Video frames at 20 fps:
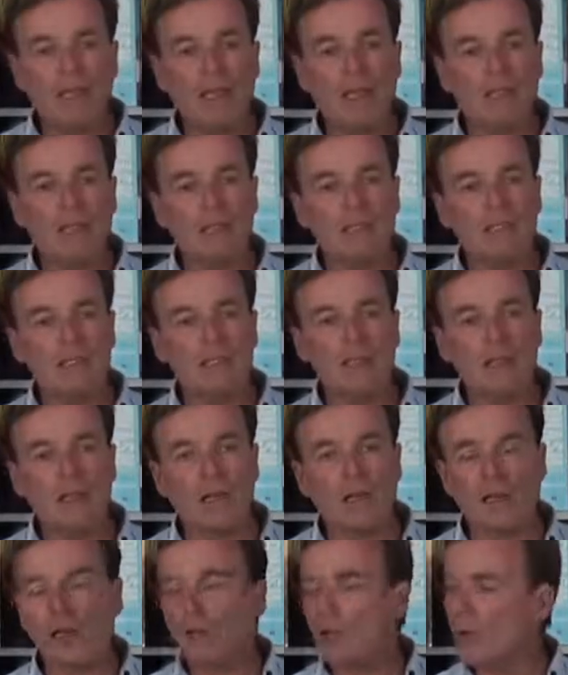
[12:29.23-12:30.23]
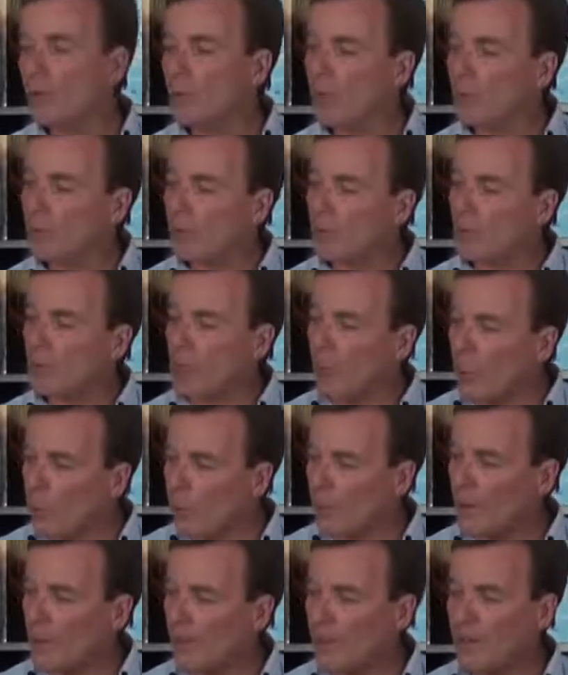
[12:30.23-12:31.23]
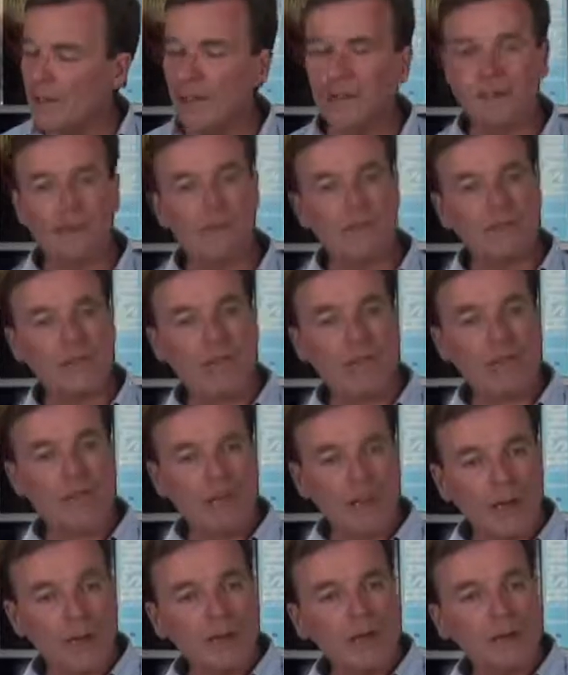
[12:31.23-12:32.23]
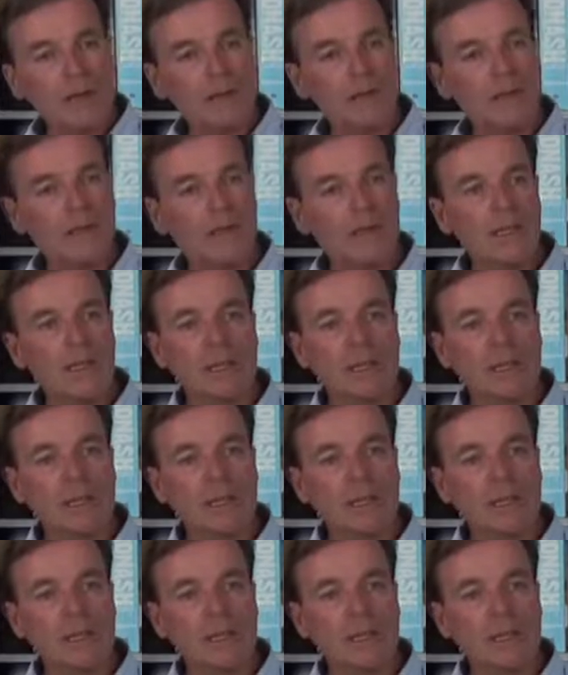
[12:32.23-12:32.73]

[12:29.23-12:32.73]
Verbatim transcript: is a guy by the name of Corey. And he lives out in the Redlands.